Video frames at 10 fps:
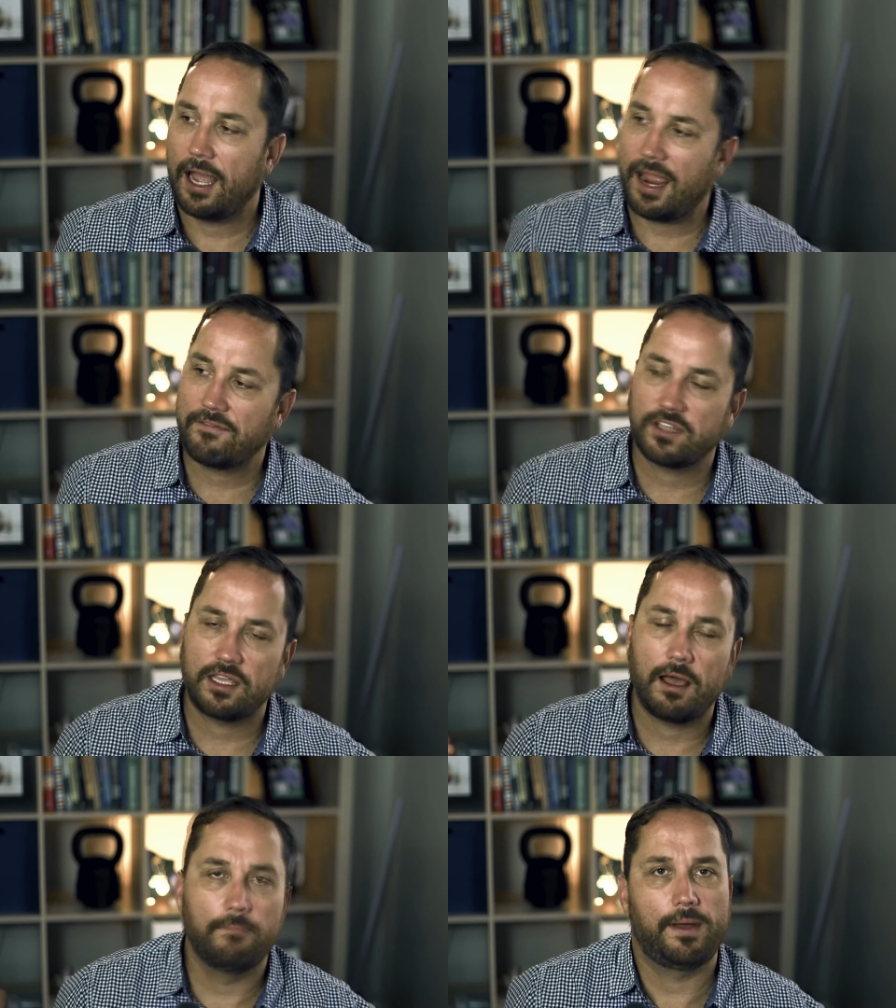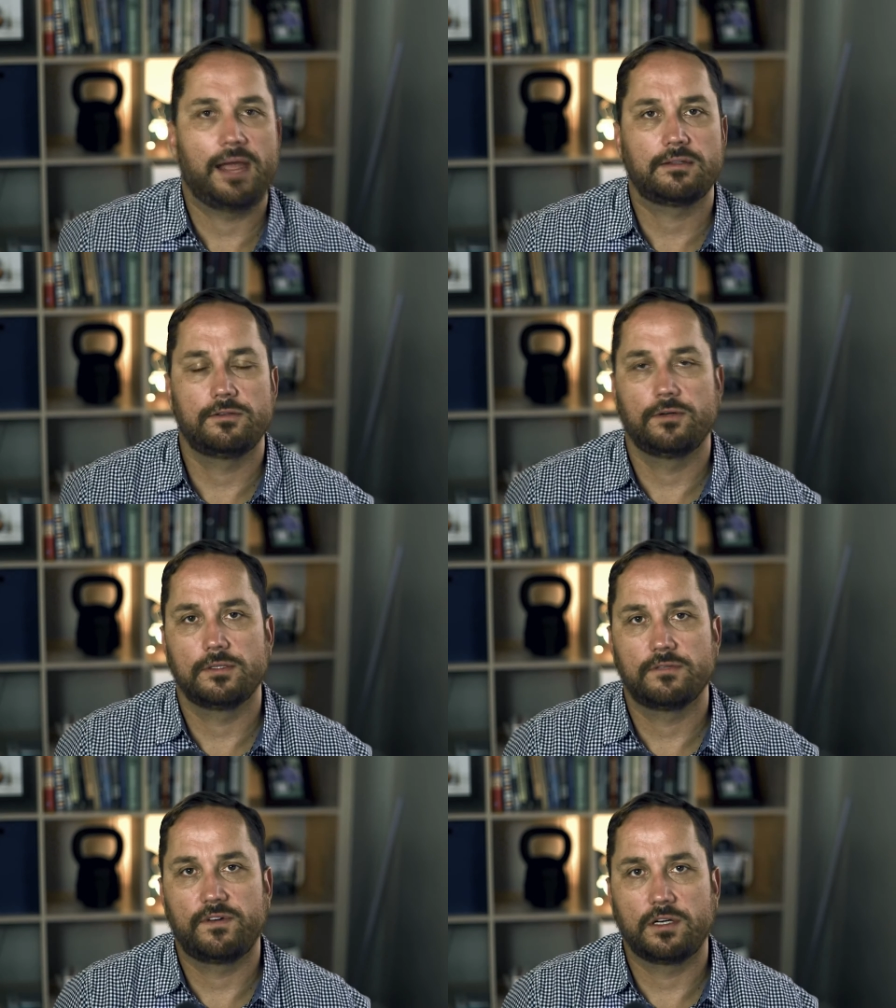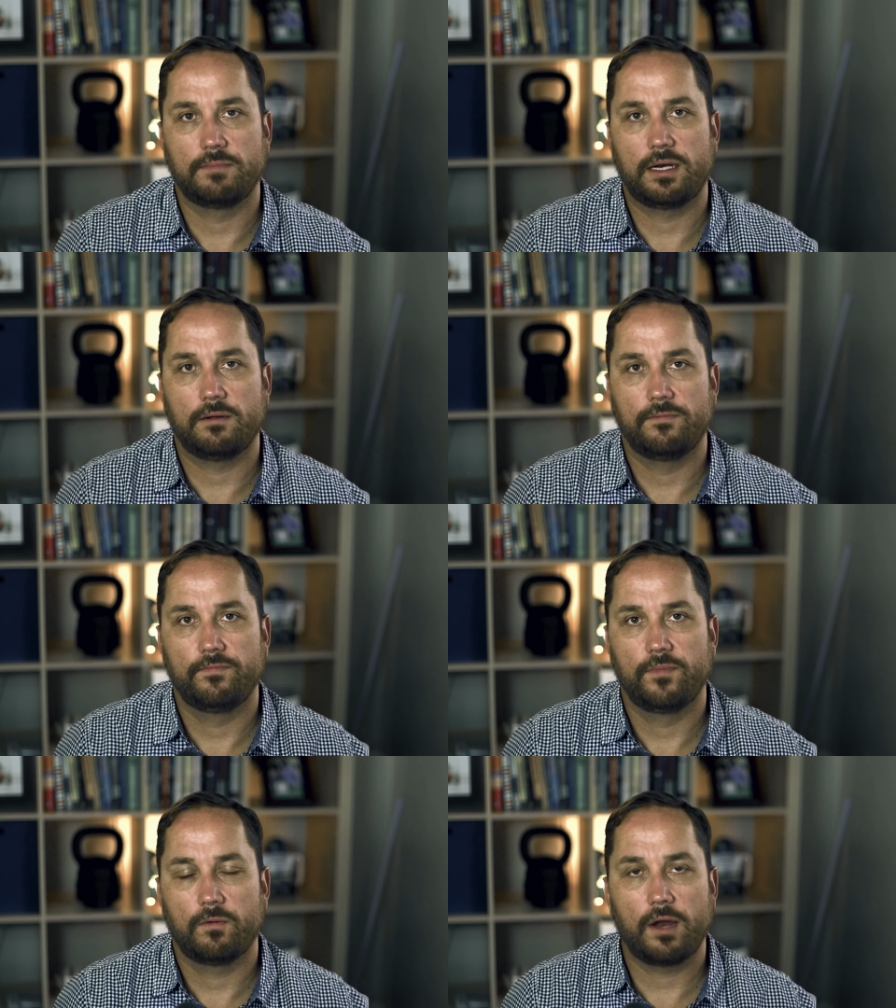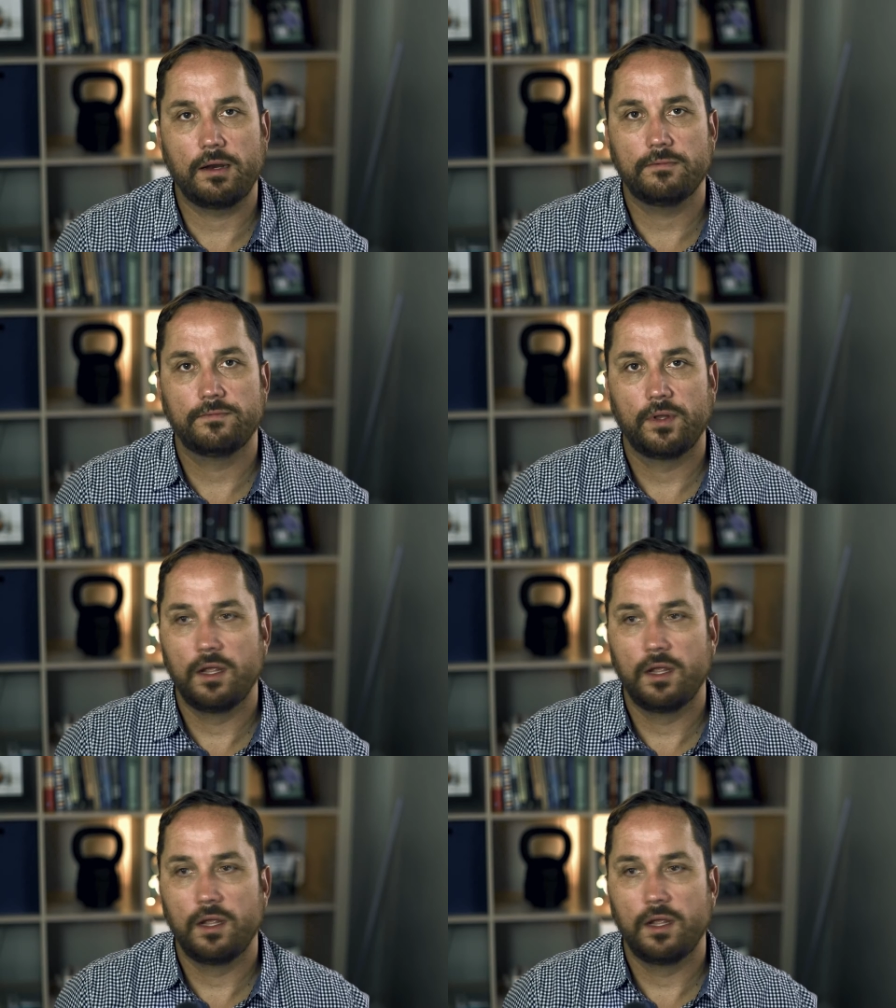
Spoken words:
I have to come back to this fundamental, right?